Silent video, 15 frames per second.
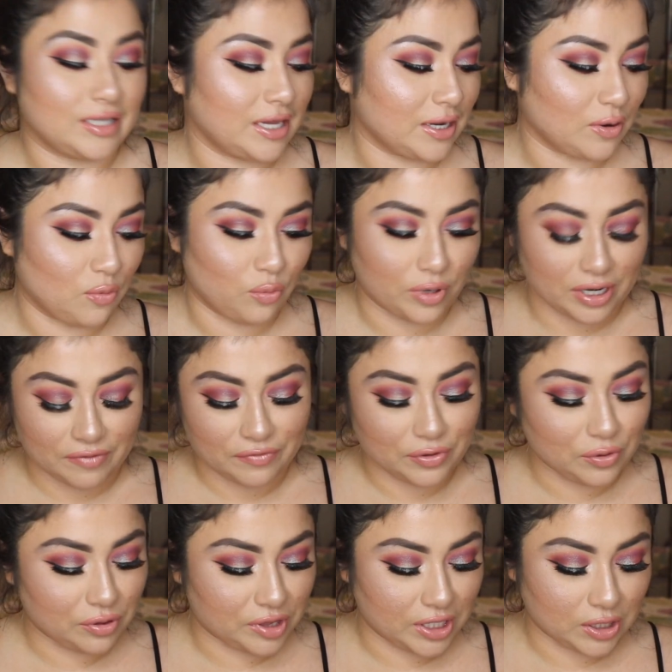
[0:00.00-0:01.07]
Like, whatever
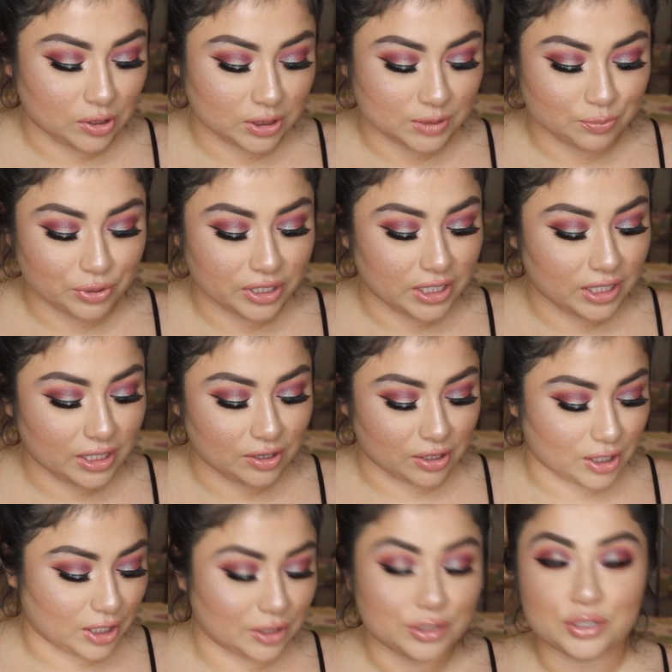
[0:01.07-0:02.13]
you think looks pretty,
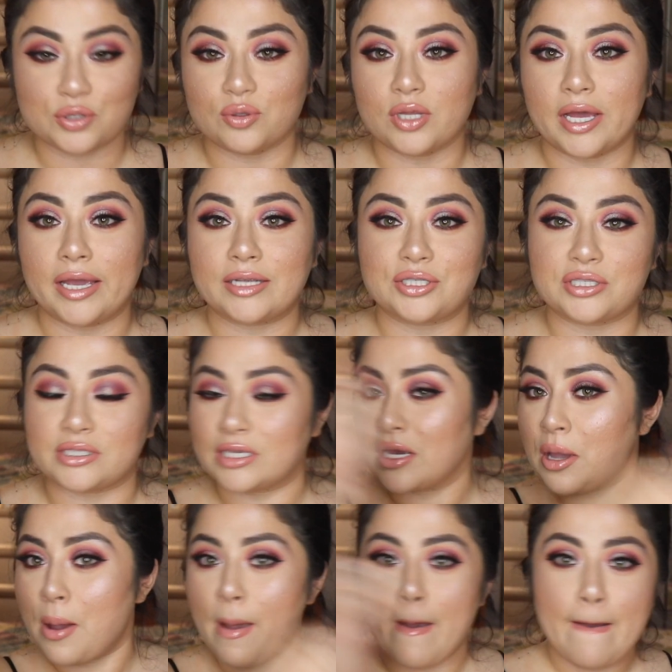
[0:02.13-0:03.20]
the colors you like, just
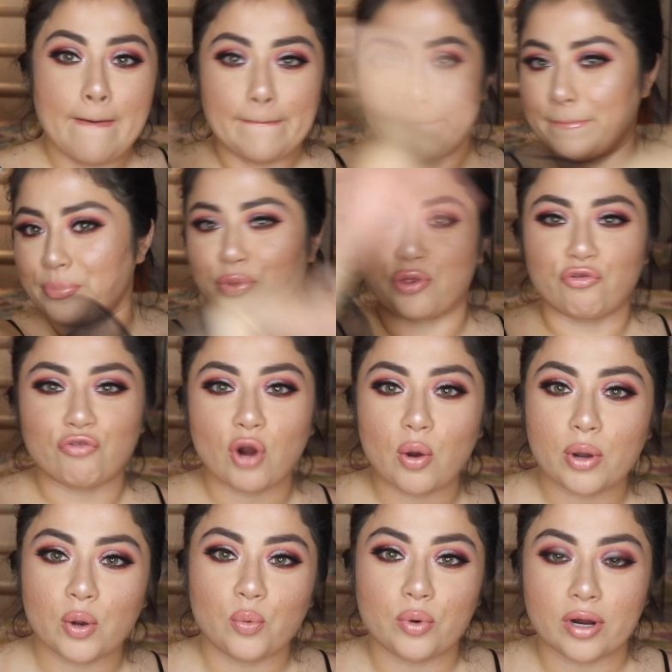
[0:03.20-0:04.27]

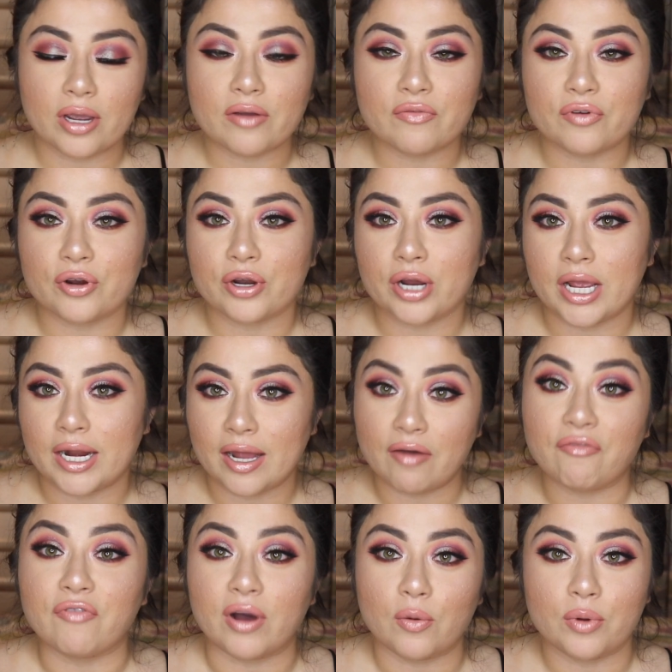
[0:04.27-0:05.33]
throw it wherever and
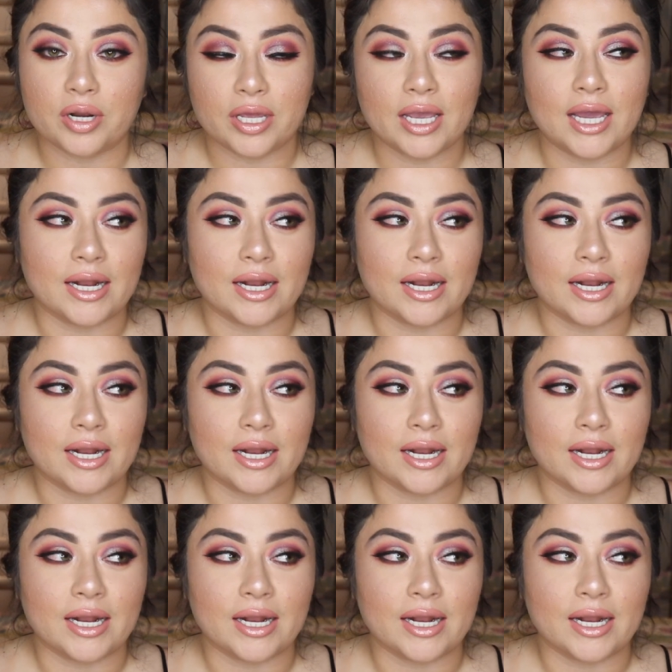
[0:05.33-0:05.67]
have fun with it.